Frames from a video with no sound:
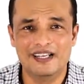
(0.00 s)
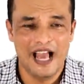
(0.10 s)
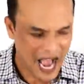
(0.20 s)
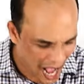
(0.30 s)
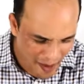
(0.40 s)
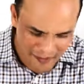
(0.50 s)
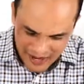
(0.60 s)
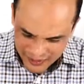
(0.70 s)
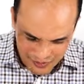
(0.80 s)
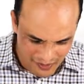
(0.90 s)
How
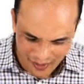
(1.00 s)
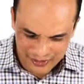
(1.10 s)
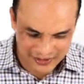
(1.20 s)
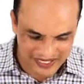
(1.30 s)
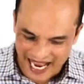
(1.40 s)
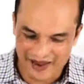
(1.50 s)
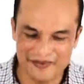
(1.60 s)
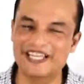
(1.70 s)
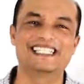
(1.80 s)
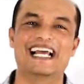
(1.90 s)
much more today
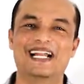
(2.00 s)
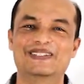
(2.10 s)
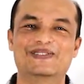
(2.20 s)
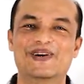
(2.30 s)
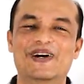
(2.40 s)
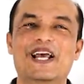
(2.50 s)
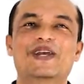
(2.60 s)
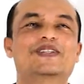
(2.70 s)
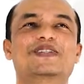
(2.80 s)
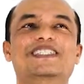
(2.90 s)
we, child of God,
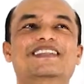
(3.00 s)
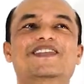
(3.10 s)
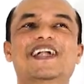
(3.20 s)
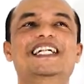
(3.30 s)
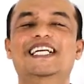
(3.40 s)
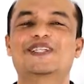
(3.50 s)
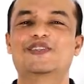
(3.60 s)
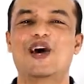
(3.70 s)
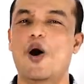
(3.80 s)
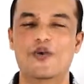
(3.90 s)
should surrender to
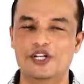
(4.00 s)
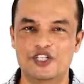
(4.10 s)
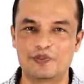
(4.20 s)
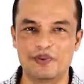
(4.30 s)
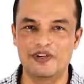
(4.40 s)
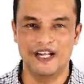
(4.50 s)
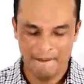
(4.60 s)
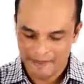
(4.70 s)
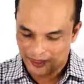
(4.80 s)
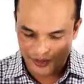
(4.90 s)
the Holy Spirit,
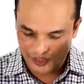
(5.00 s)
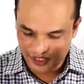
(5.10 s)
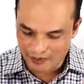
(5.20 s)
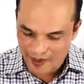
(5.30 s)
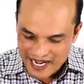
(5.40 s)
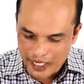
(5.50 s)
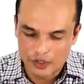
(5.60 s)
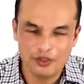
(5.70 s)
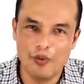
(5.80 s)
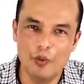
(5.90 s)
should surrender to
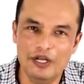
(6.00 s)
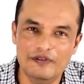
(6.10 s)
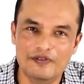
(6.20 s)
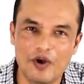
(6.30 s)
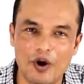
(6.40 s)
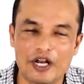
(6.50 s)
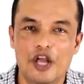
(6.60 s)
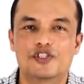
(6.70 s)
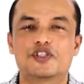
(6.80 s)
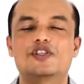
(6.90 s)
the Word of God,
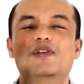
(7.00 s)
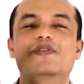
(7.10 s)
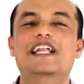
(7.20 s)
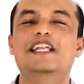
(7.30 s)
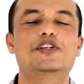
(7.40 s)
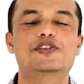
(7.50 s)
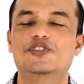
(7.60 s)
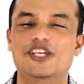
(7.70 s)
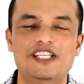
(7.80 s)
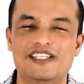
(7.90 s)
should surrender to
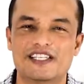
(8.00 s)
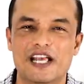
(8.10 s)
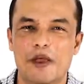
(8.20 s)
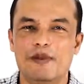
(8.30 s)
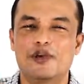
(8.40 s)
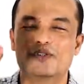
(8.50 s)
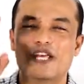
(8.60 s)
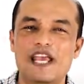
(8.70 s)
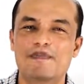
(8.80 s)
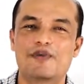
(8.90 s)
Jesus, because
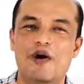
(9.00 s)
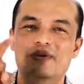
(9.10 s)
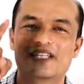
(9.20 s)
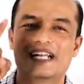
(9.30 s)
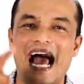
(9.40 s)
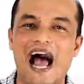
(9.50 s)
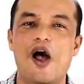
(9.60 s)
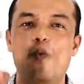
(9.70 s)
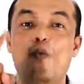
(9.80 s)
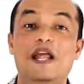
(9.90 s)
he promised that I
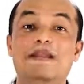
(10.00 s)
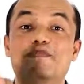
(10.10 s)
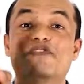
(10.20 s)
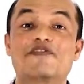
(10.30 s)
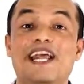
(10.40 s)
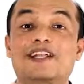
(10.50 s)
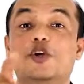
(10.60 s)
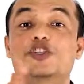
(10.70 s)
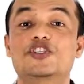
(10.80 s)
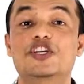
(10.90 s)
will perfect
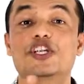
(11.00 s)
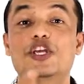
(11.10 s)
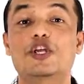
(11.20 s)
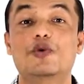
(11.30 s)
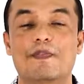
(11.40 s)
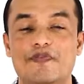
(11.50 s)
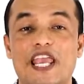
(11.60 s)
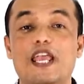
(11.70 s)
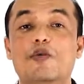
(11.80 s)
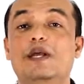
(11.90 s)
concerning you.
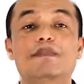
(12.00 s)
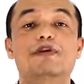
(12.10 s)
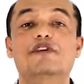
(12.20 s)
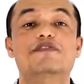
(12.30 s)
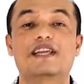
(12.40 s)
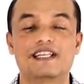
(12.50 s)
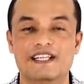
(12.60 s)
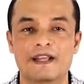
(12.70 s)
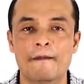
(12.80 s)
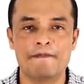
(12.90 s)
He will perfect
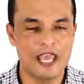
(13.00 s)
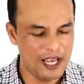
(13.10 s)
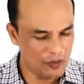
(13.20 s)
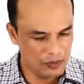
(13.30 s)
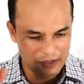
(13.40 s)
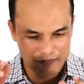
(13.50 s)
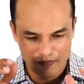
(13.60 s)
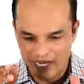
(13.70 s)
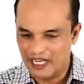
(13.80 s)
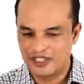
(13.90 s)
it. He will
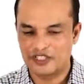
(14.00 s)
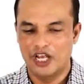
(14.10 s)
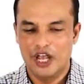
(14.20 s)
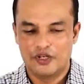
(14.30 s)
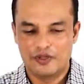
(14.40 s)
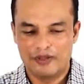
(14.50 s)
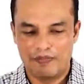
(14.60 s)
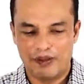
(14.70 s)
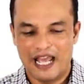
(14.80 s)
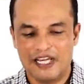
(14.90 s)
bring us to the
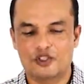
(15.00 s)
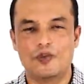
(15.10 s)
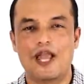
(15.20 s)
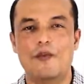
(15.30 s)
place where